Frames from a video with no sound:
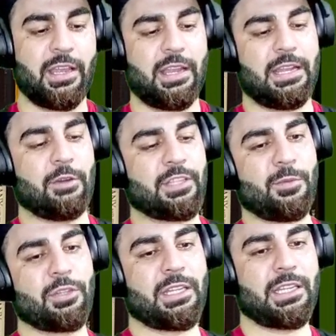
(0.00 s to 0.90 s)
now this
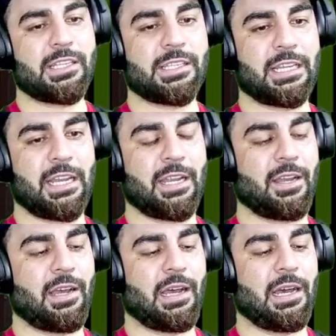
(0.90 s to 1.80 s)
mountain is sitting,
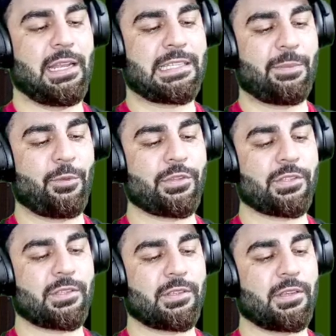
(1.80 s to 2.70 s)
let's
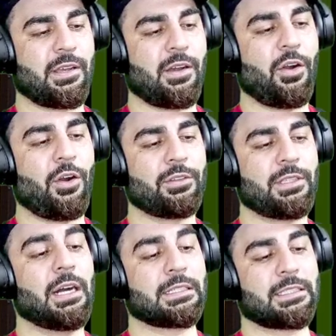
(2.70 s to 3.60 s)
suppose, on the
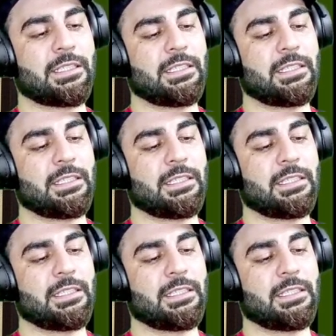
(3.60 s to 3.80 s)
earth.